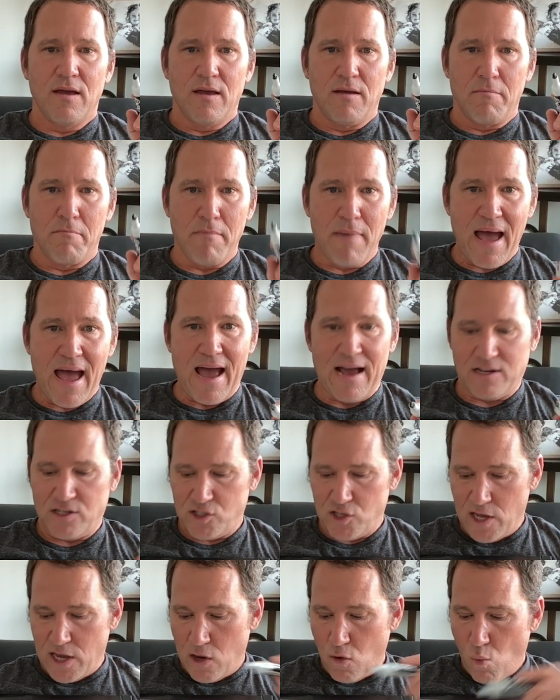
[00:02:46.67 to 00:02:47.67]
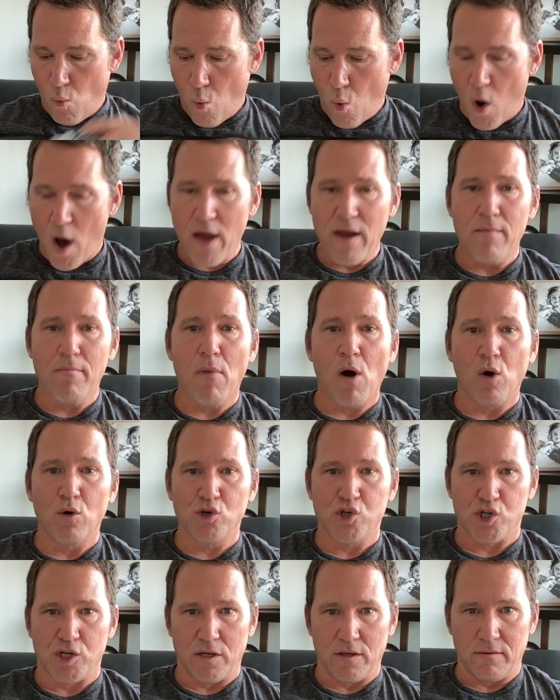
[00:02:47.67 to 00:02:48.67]
Max, in one
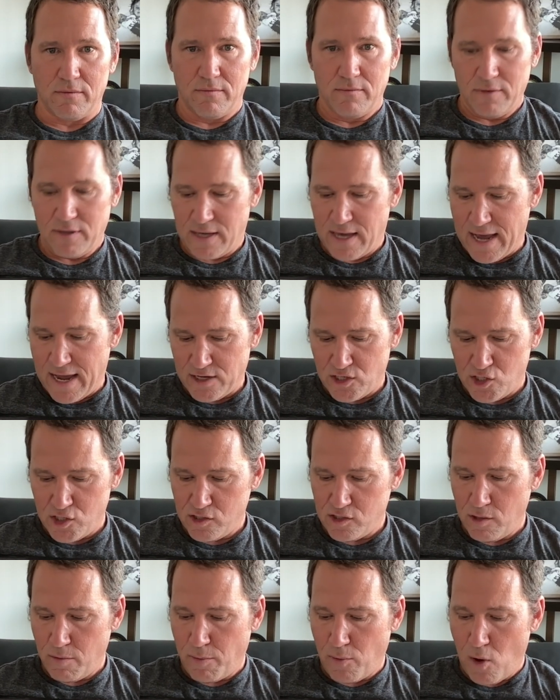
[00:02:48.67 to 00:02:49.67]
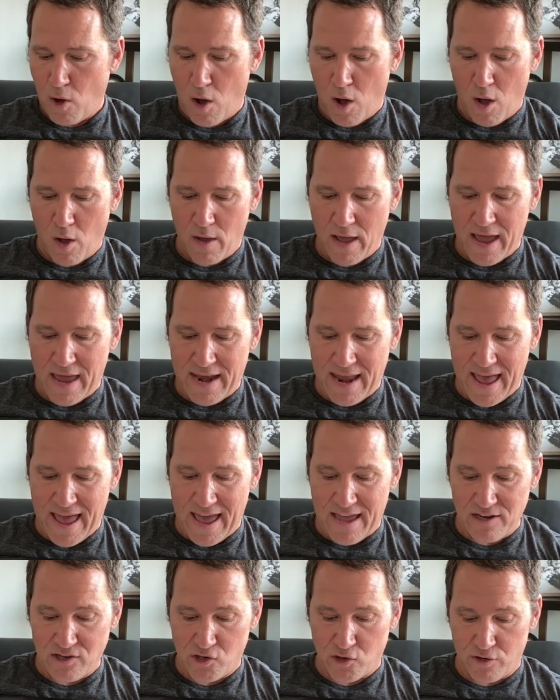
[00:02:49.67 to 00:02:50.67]
motion, catches the ball and
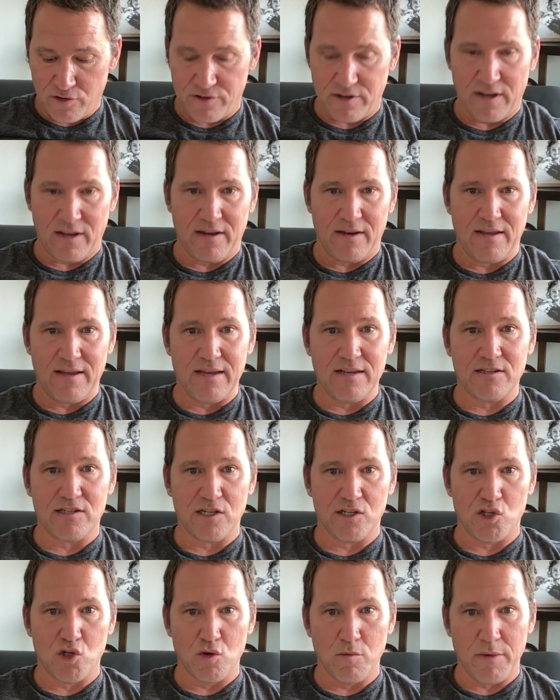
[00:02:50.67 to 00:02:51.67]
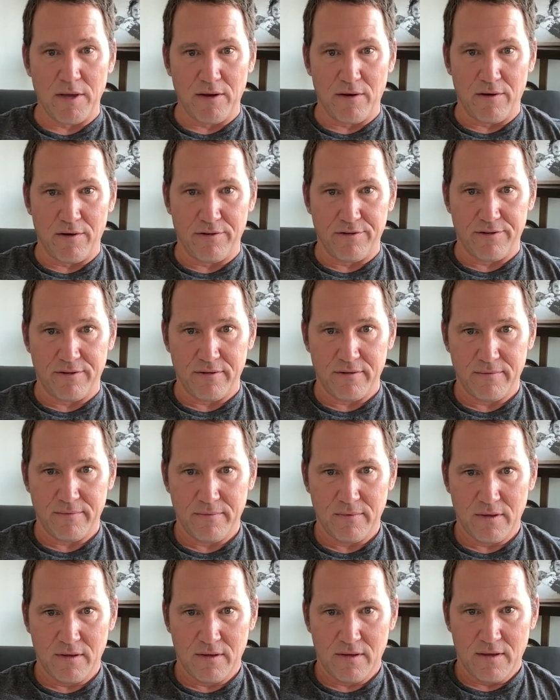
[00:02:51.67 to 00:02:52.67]
enters it into 2 meters.
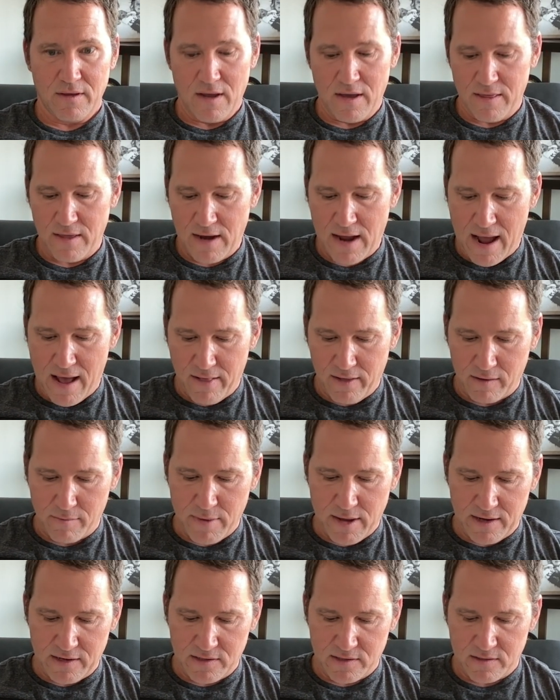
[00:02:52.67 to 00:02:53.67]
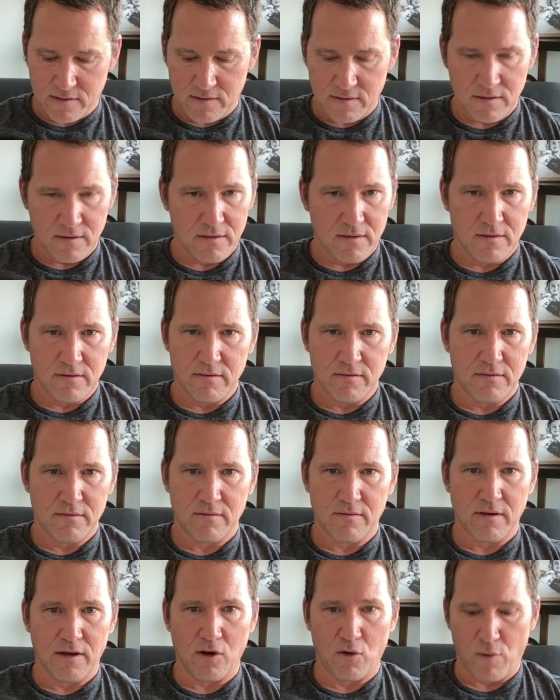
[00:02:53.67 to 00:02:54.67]
And then Halleck makes
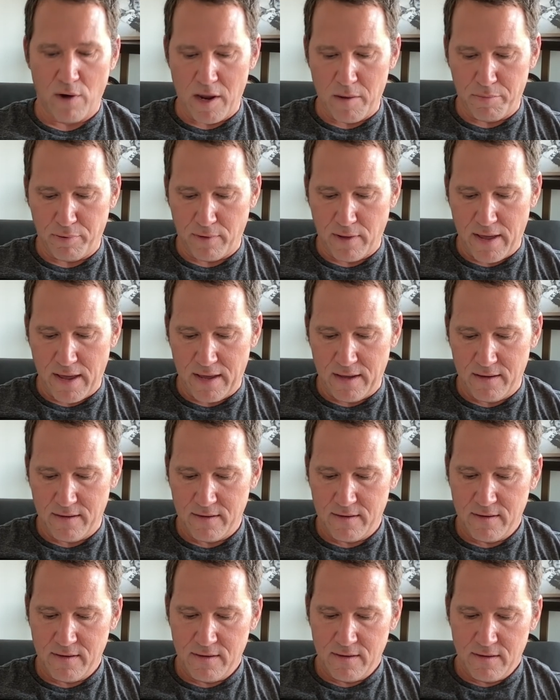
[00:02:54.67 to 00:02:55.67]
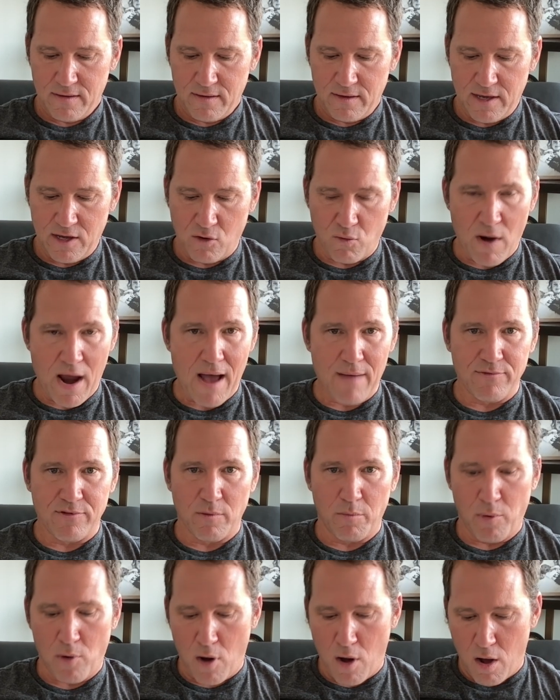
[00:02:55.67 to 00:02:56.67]
a great play. He grabs the
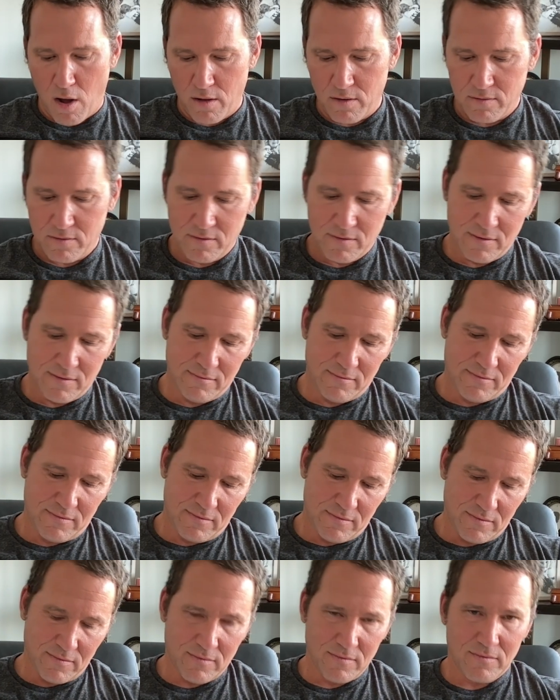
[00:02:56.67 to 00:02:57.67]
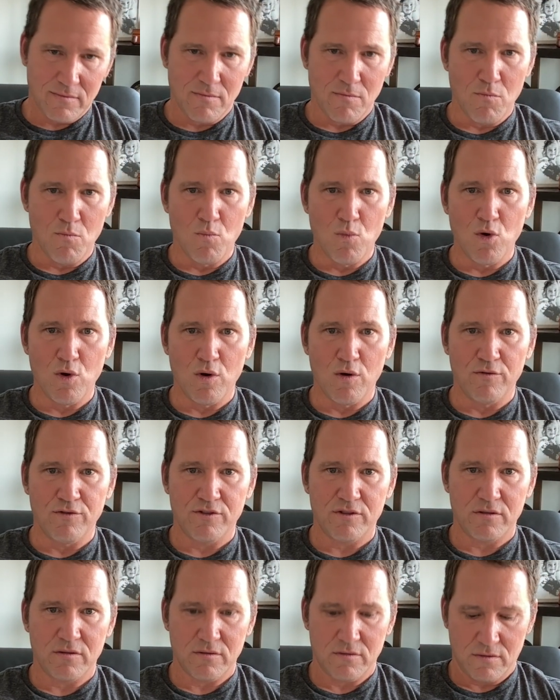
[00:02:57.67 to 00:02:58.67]
ball,
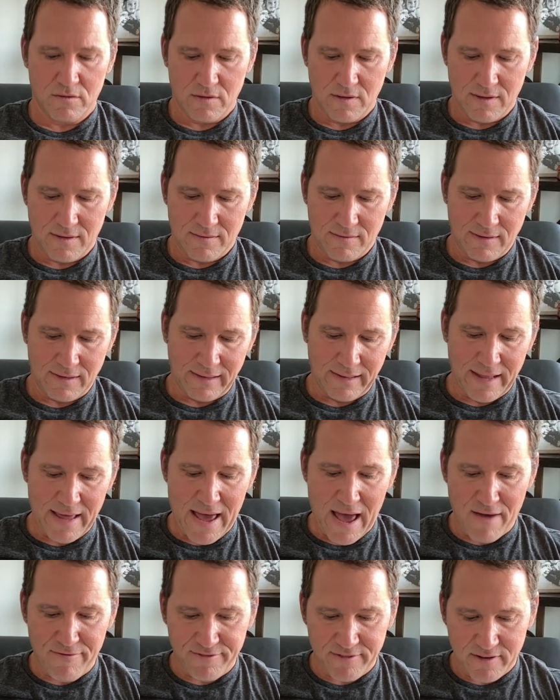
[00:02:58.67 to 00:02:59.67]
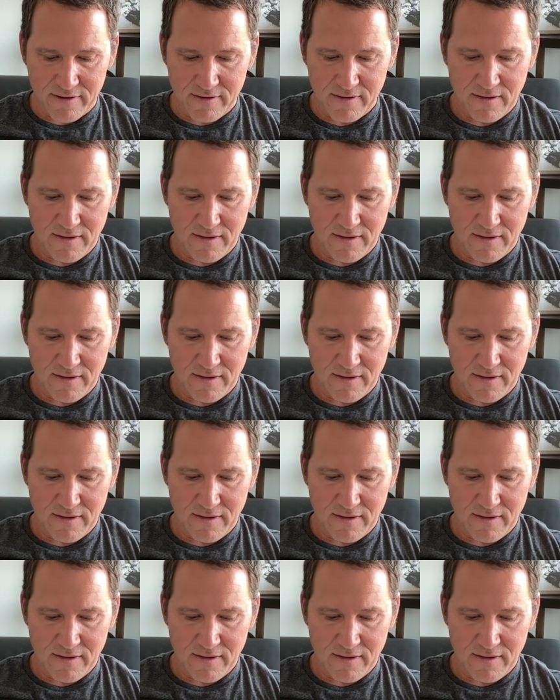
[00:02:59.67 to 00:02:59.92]
moves left,